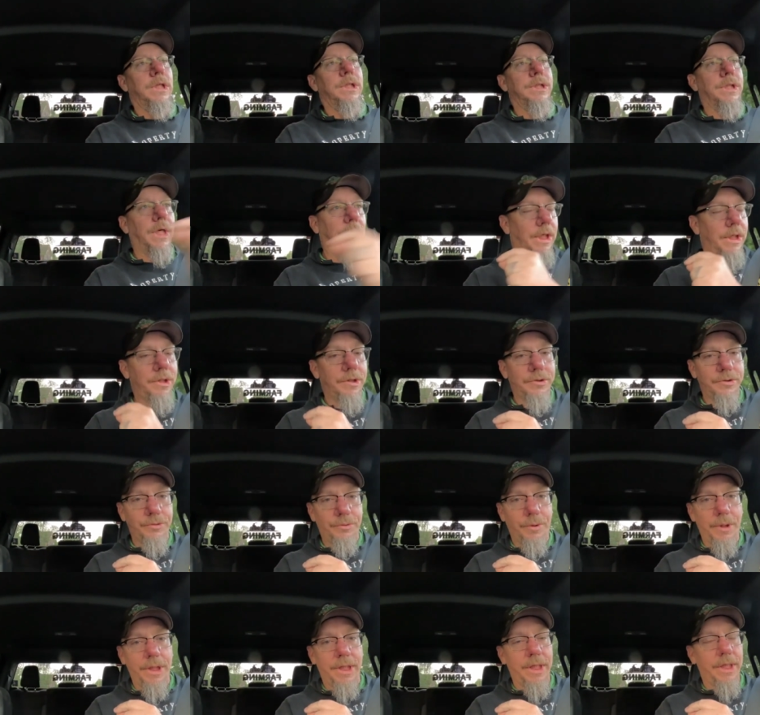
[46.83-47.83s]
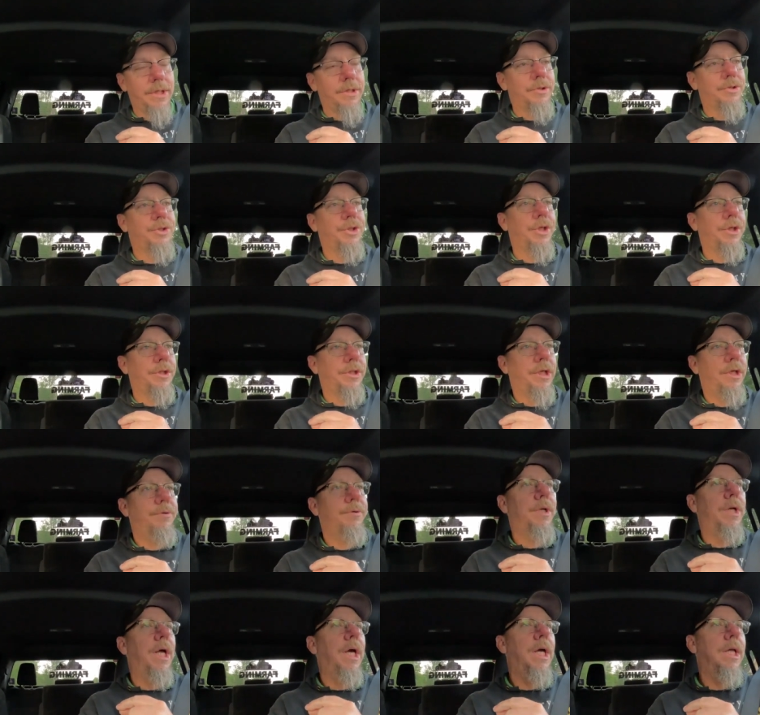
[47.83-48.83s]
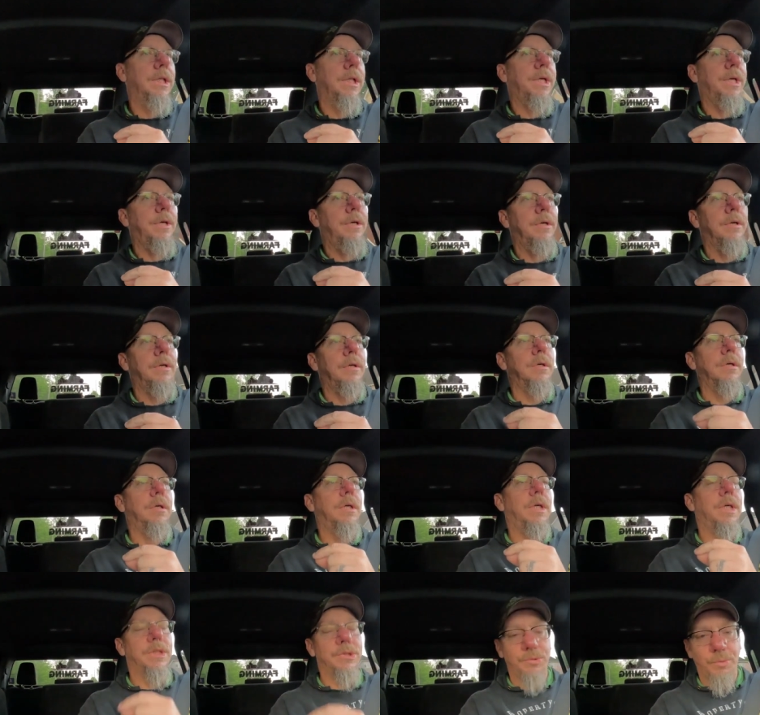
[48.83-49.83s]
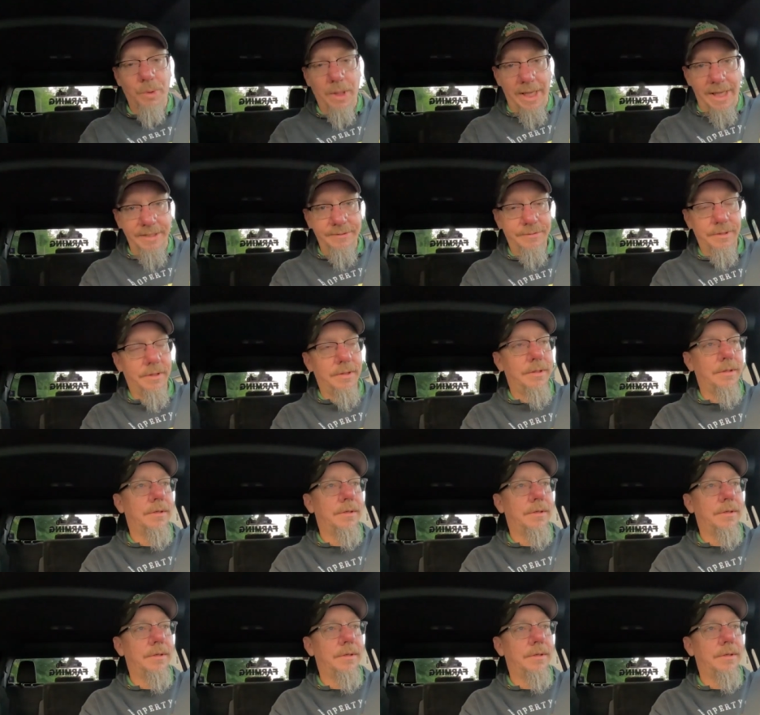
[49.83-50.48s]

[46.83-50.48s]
The 120-acre chunk down in Holly is wet.